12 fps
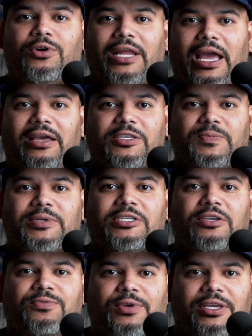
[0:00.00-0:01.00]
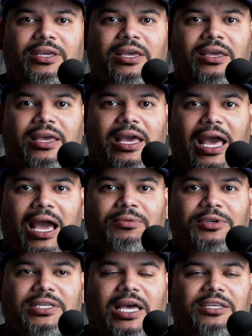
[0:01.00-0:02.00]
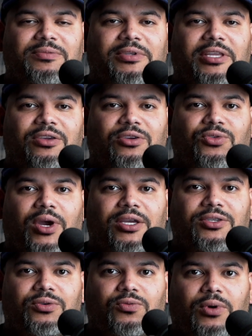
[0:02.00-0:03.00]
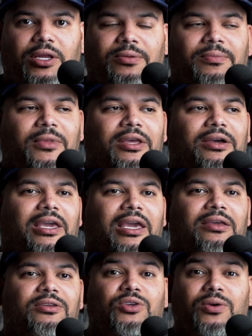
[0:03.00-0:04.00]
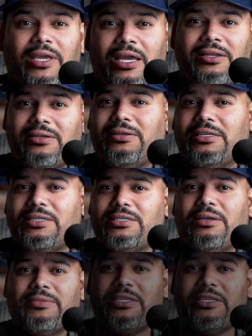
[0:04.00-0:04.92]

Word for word: that specific advertisement that you're trying to run. Okay, so again, this is something